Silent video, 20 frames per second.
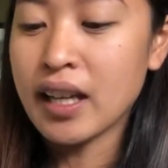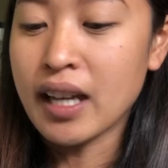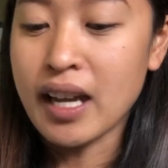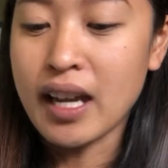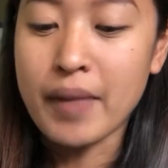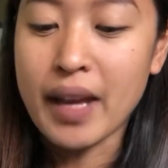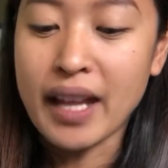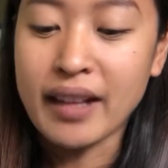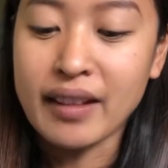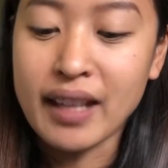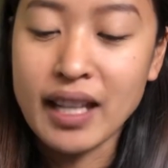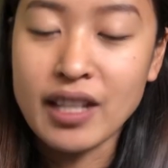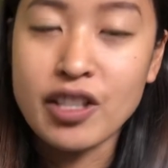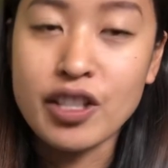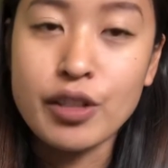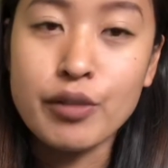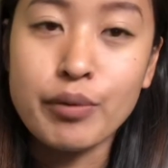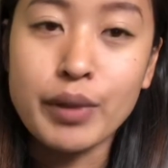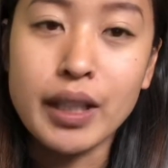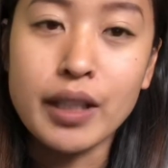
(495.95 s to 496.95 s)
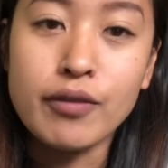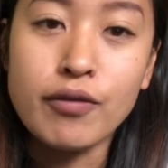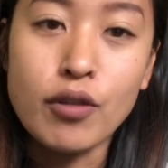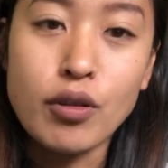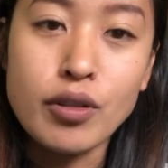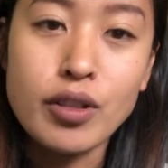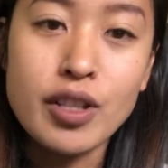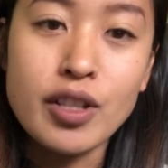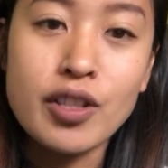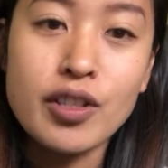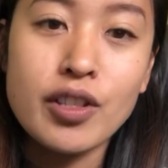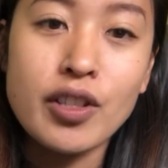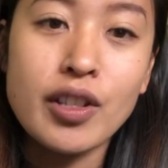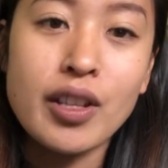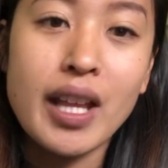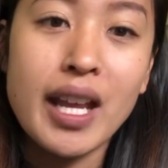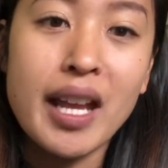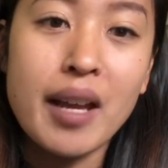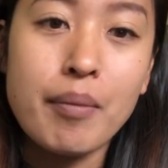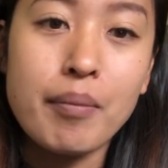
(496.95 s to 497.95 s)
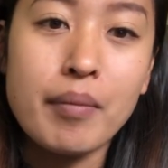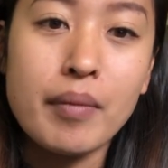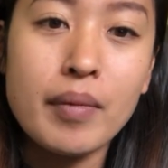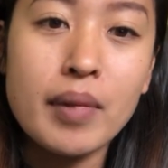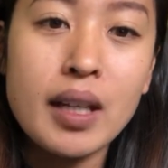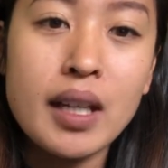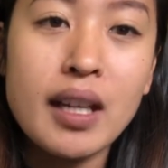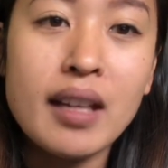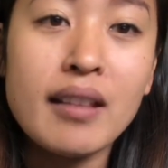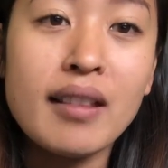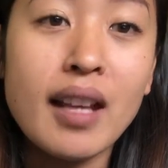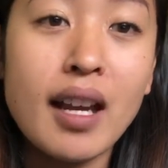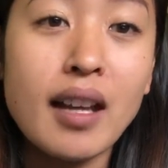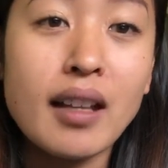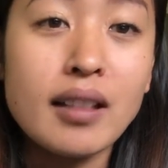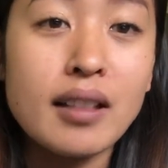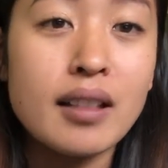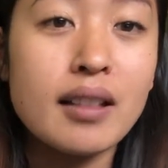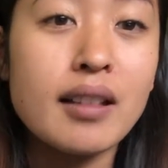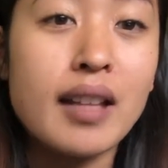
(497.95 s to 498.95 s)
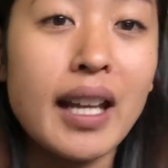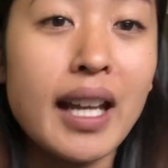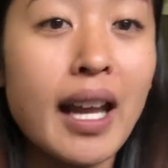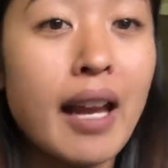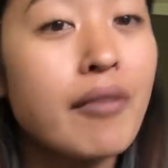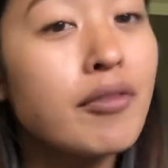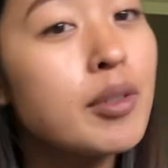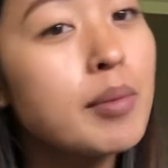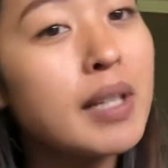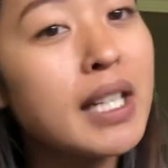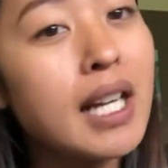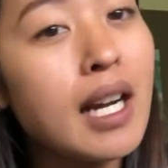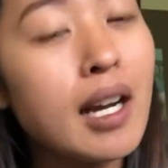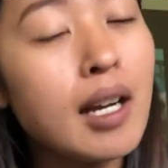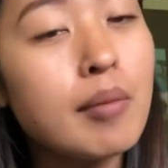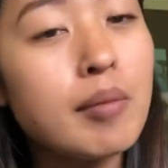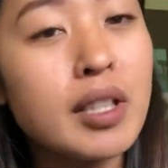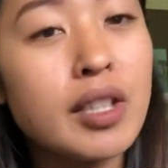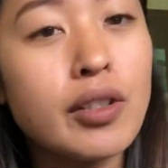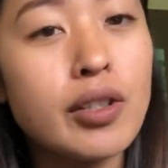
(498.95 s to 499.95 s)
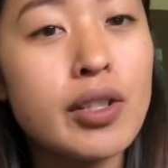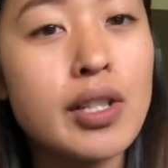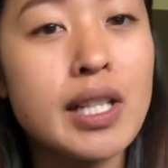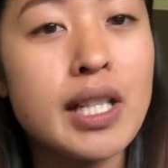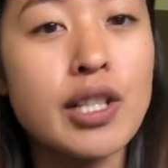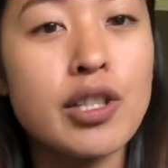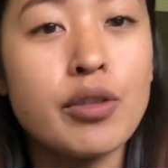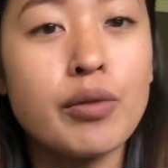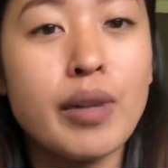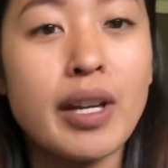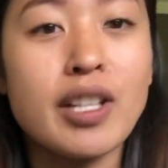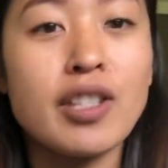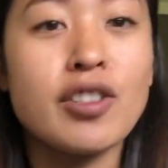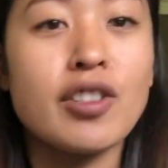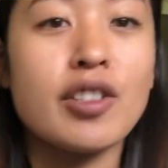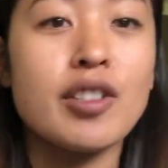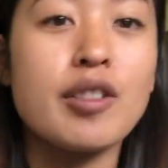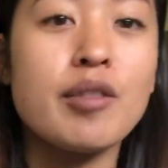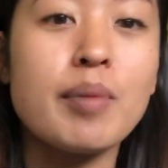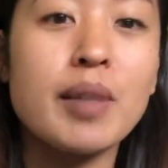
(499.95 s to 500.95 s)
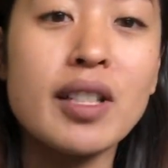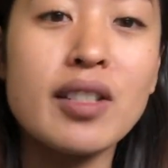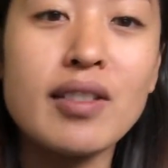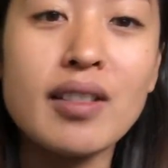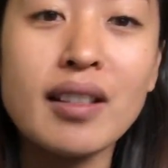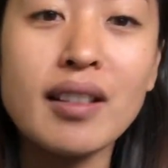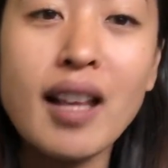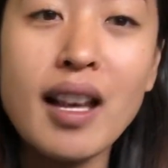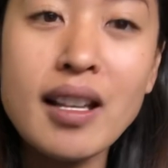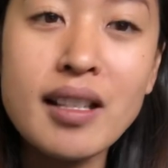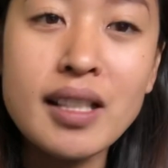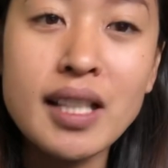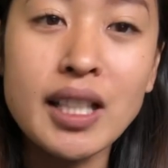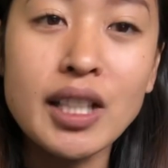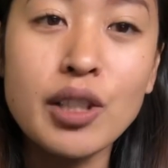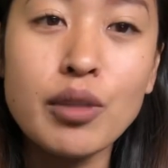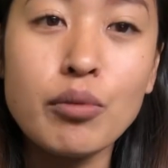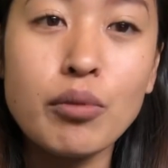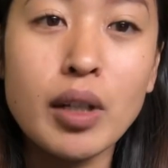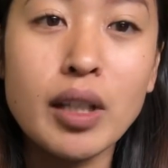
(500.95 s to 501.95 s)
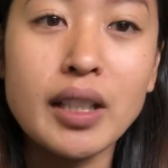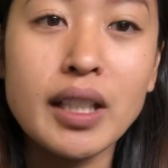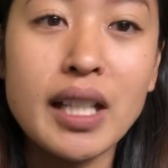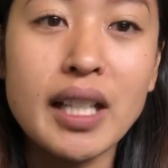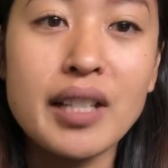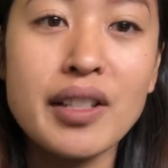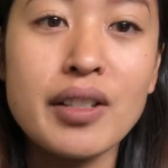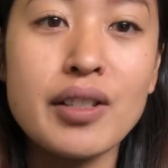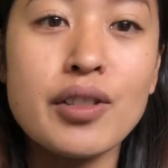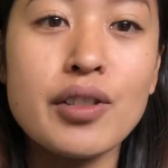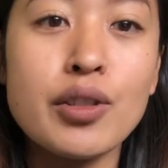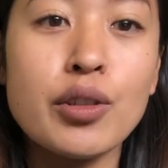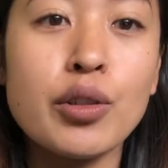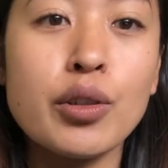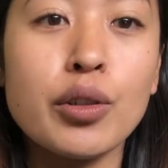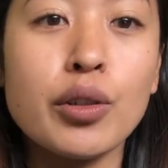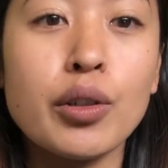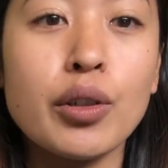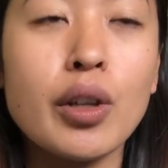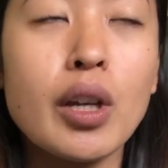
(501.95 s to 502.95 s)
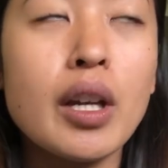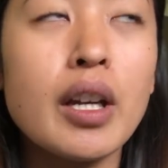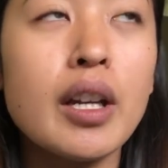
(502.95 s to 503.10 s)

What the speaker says: and that just reinforces to them that they have to be calm in those situations, because the last thing you want is to